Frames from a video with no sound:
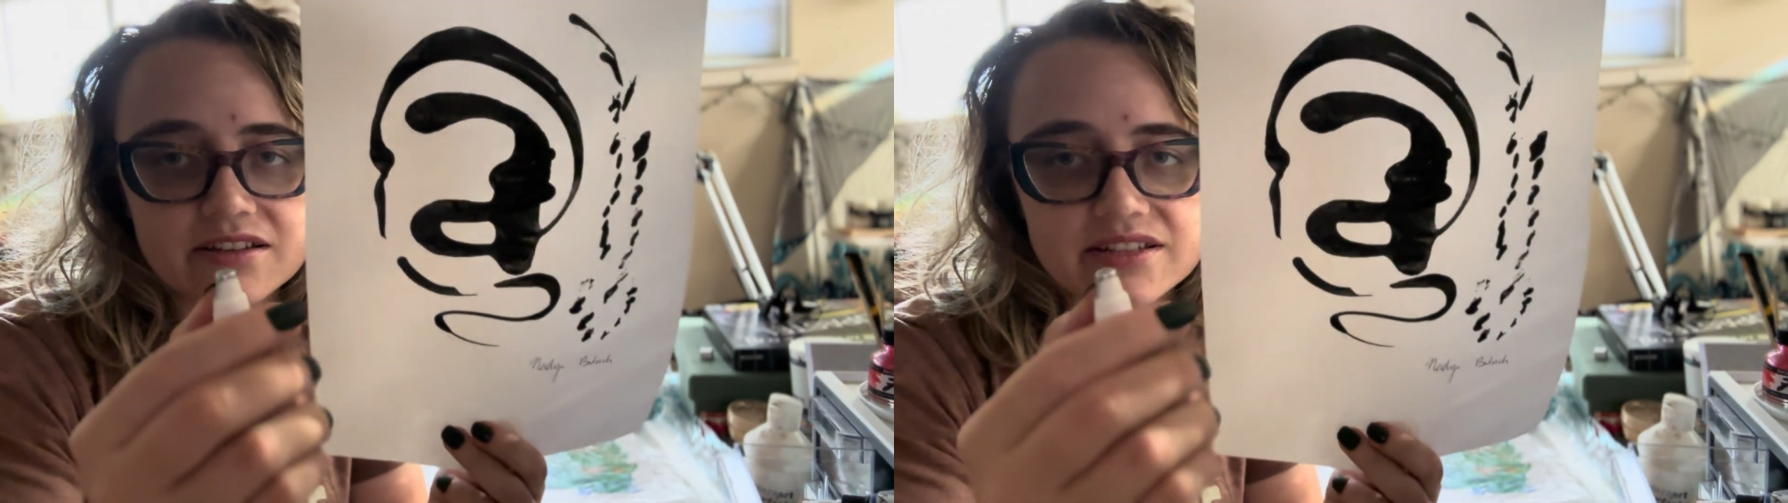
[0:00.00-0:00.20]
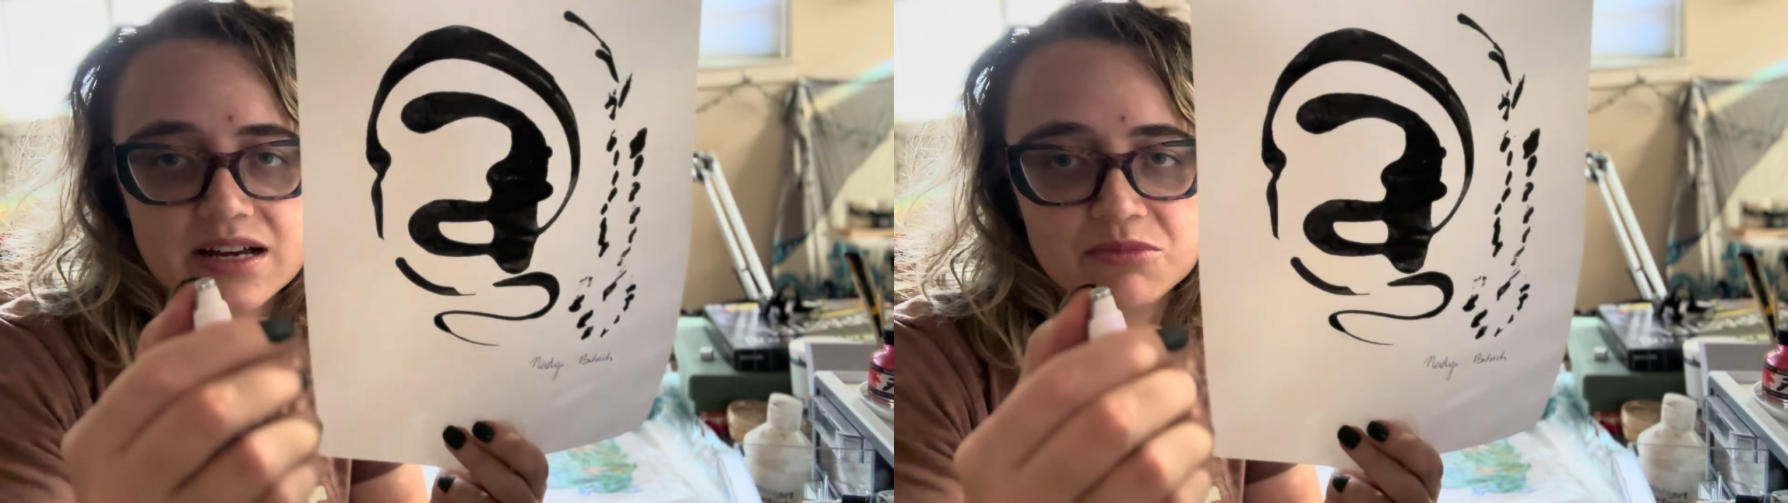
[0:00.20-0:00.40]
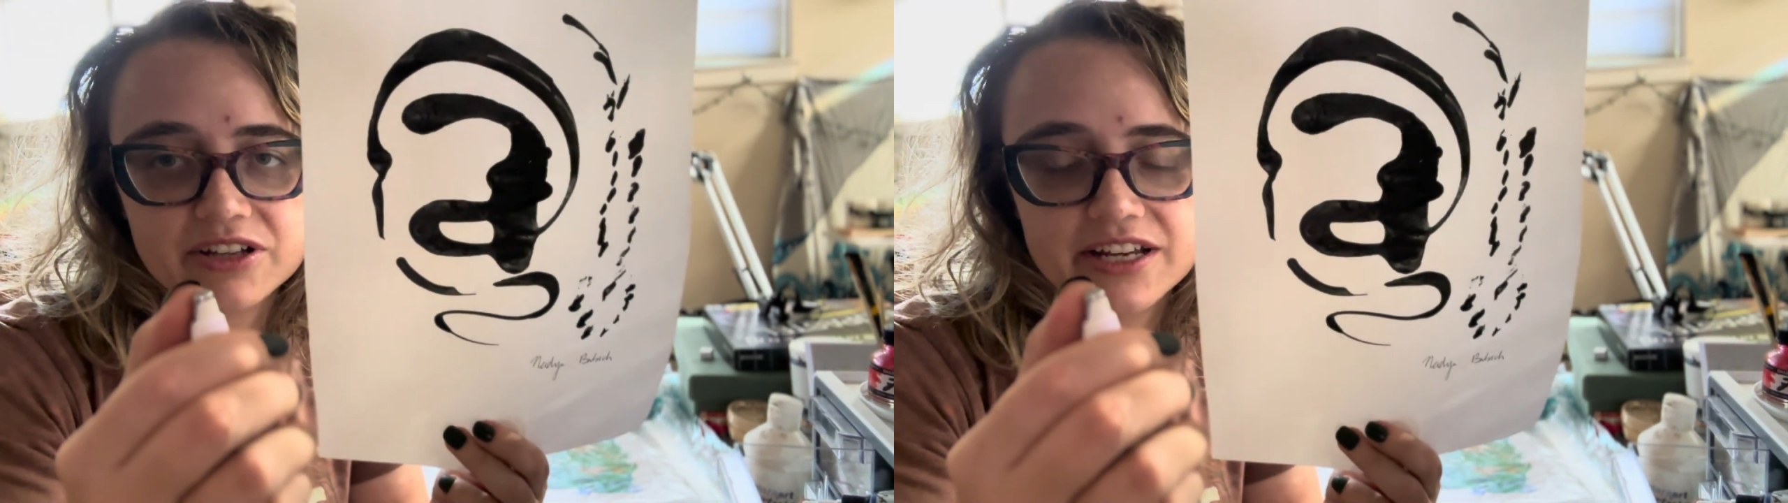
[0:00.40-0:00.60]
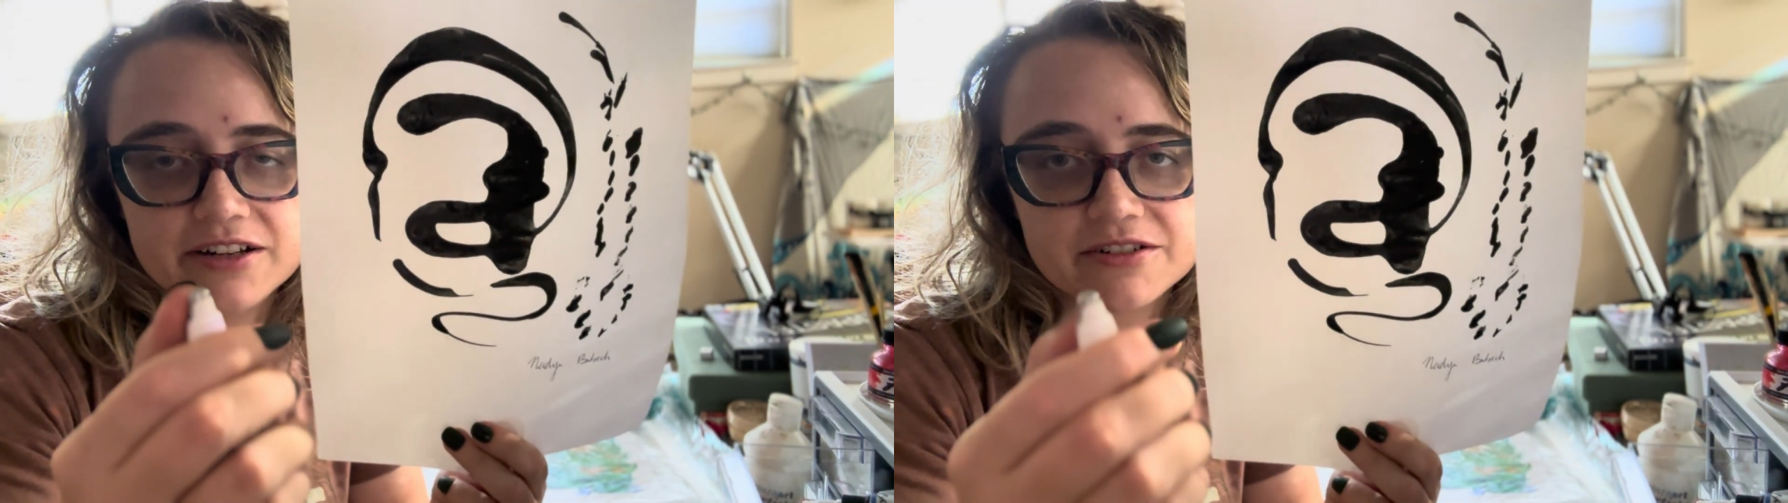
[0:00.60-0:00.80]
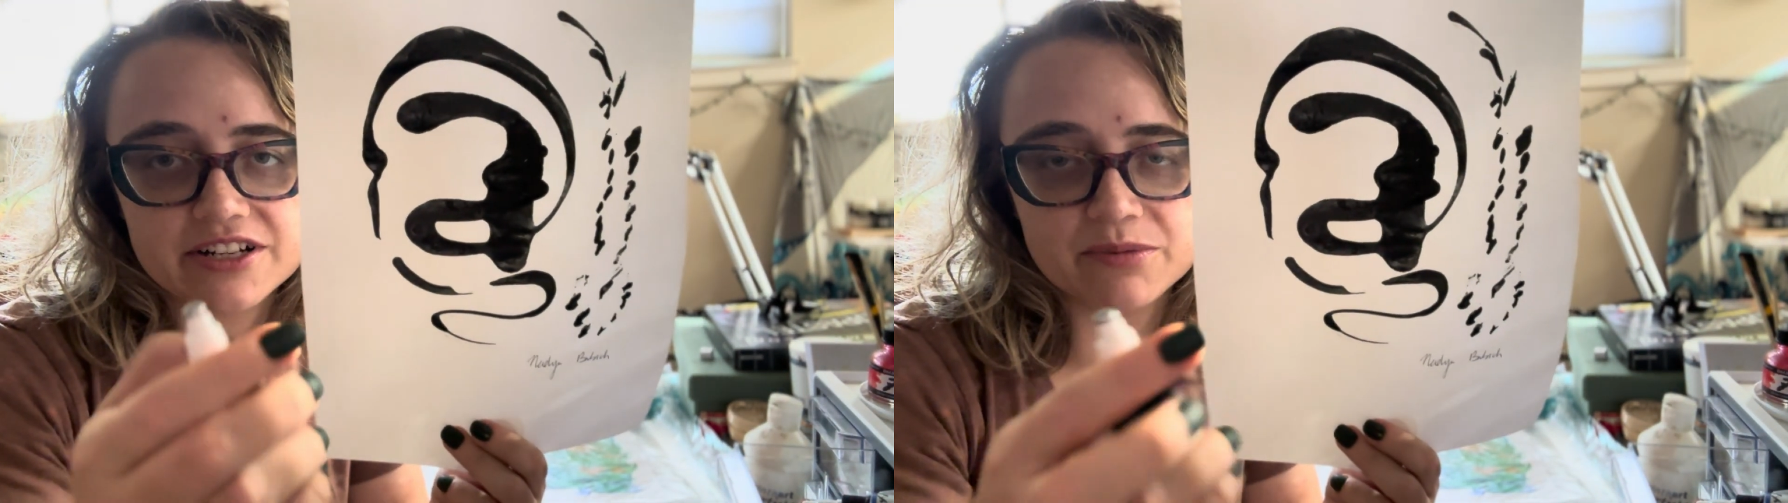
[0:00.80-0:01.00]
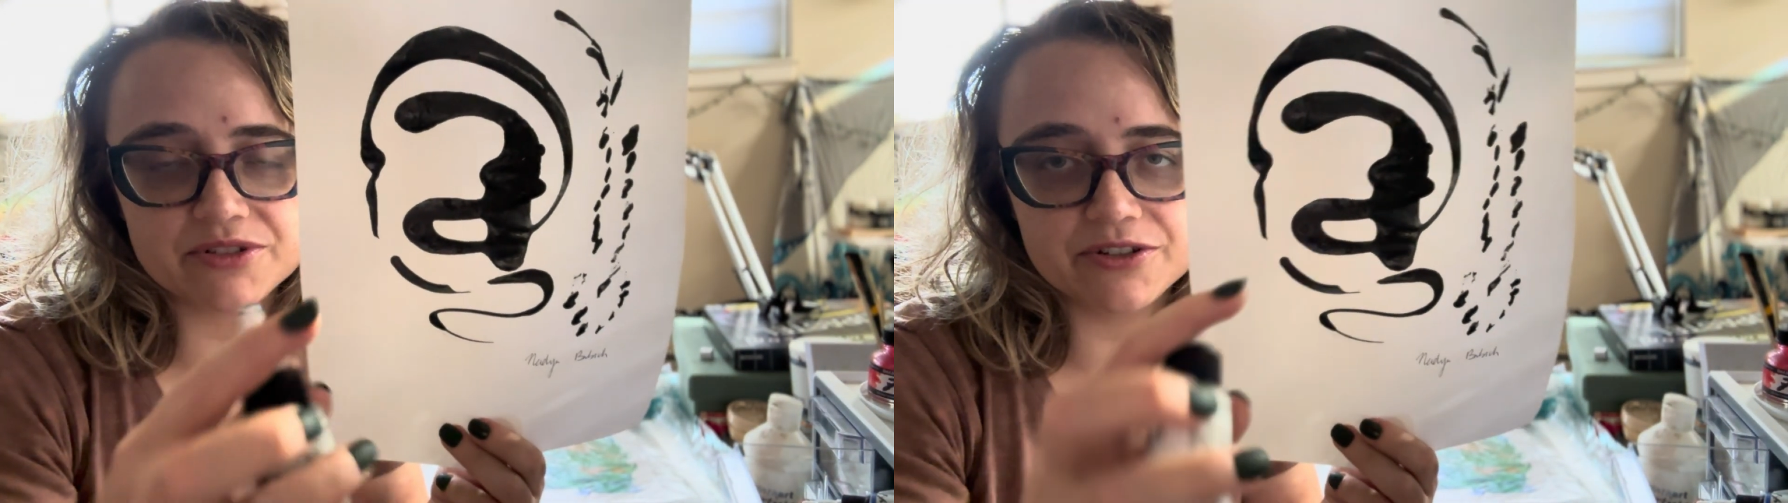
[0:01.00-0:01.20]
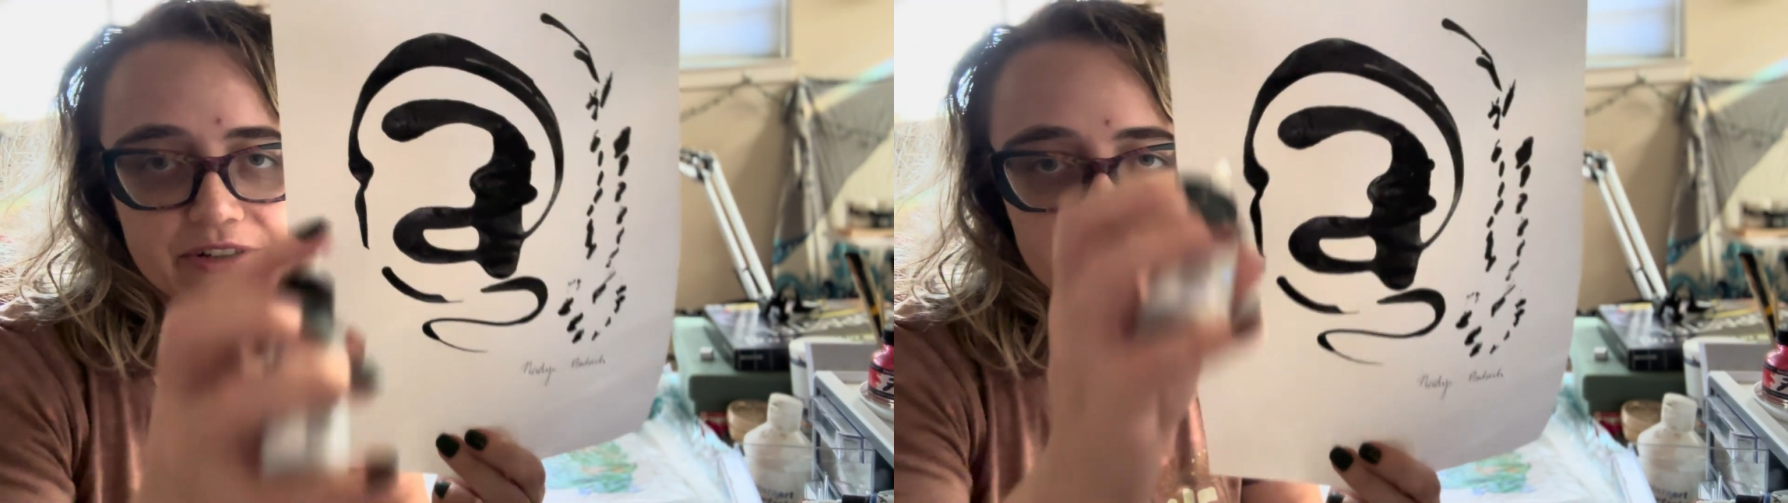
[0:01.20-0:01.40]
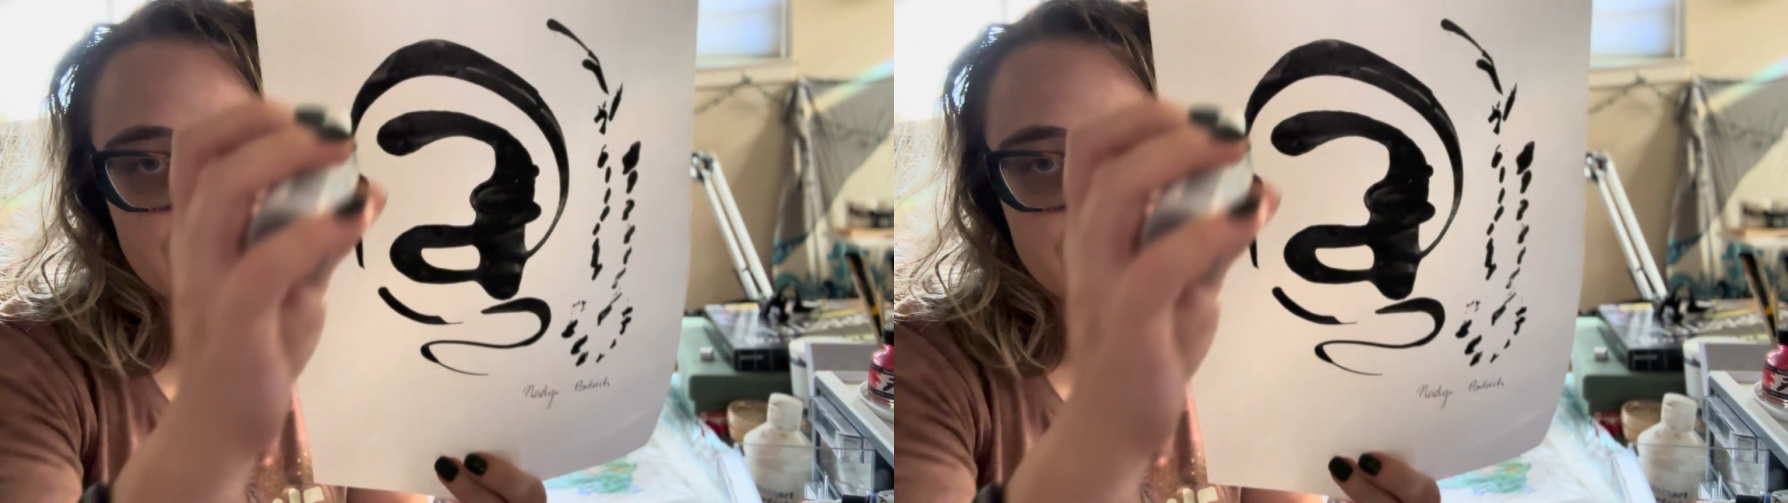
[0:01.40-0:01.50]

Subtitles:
applicator tip, so you can